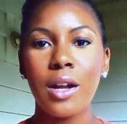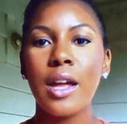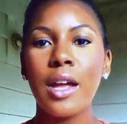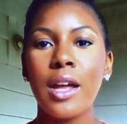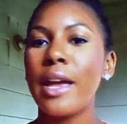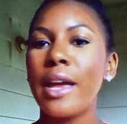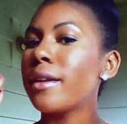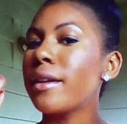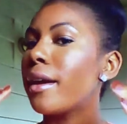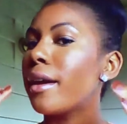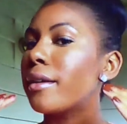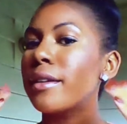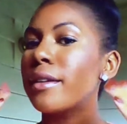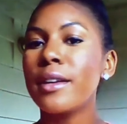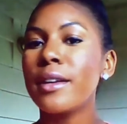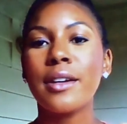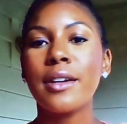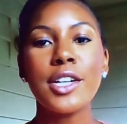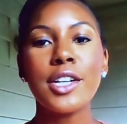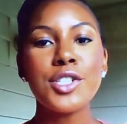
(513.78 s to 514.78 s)
and kind
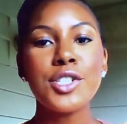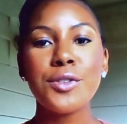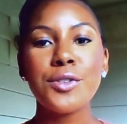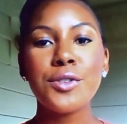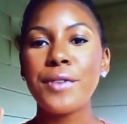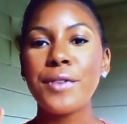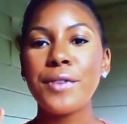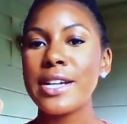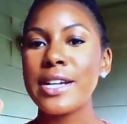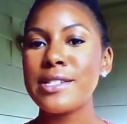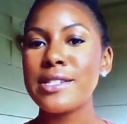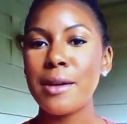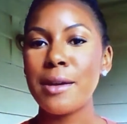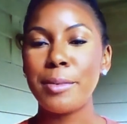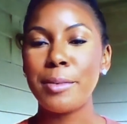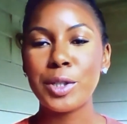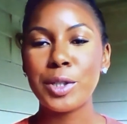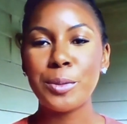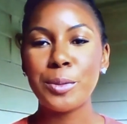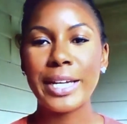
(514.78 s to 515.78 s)
of cut your face up
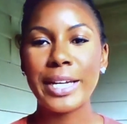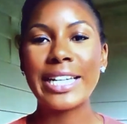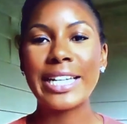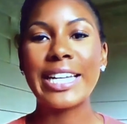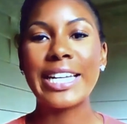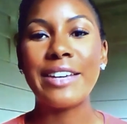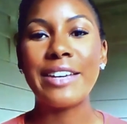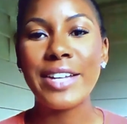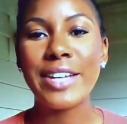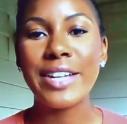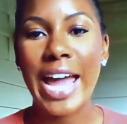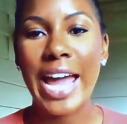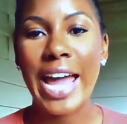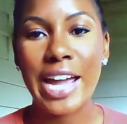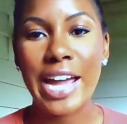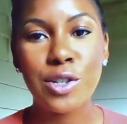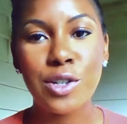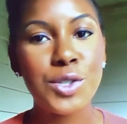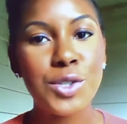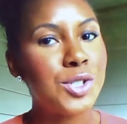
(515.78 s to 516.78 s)
a little bit and give it
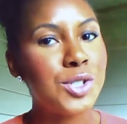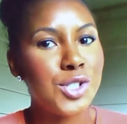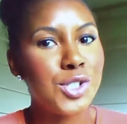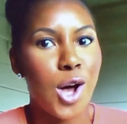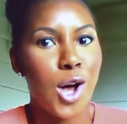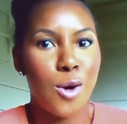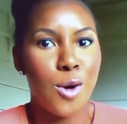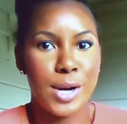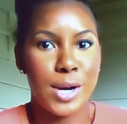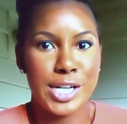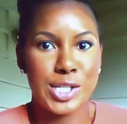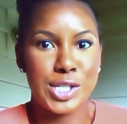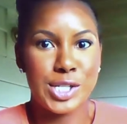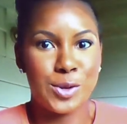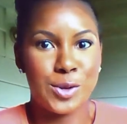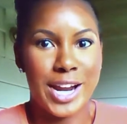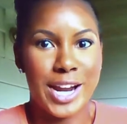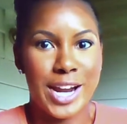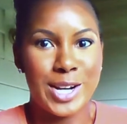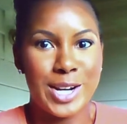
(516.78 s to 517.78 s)
angles, which is always
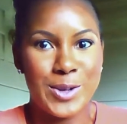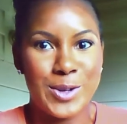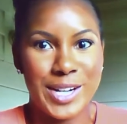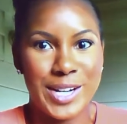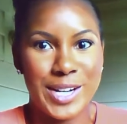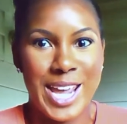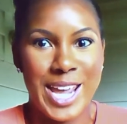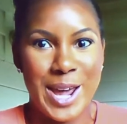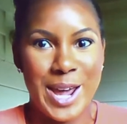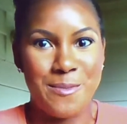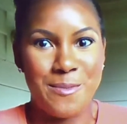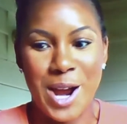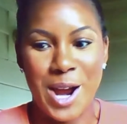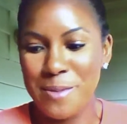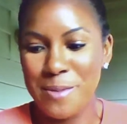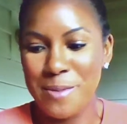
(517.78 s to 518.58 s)
great on camera.